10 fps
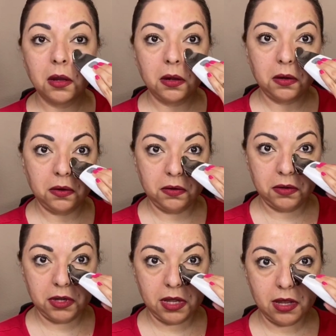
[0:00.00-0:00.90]
Go
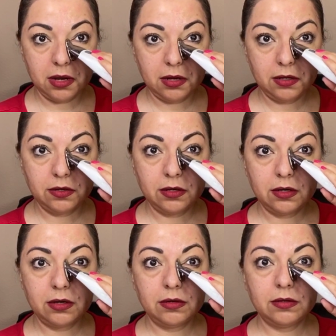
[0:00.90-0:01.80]
in to the
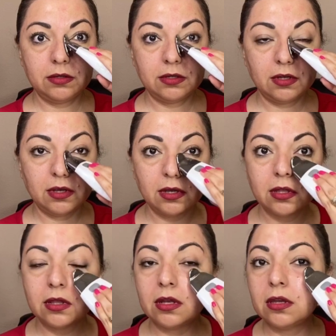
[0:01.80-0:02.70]
nose.
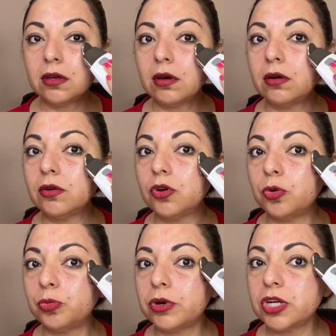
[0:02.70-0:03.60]
There you go. No
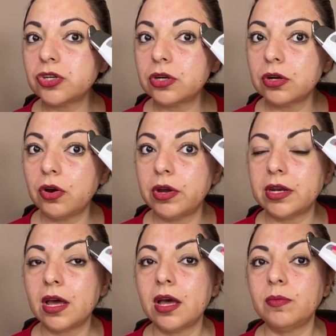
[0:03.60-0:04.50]
pressure, going
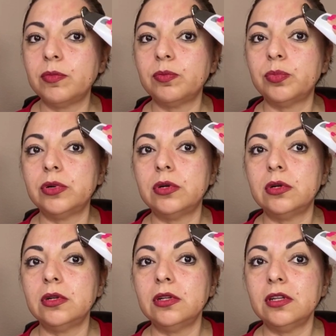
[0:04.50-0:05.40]
up,
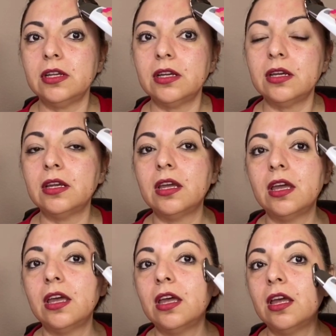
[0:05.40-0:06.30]
pull.
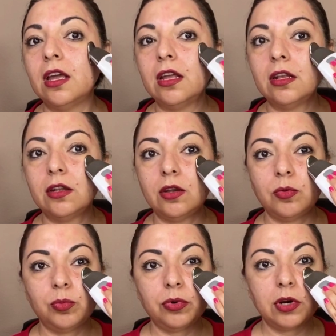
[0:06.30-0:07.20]
No
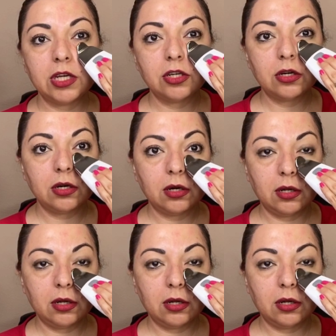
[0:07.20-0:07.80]
pressure.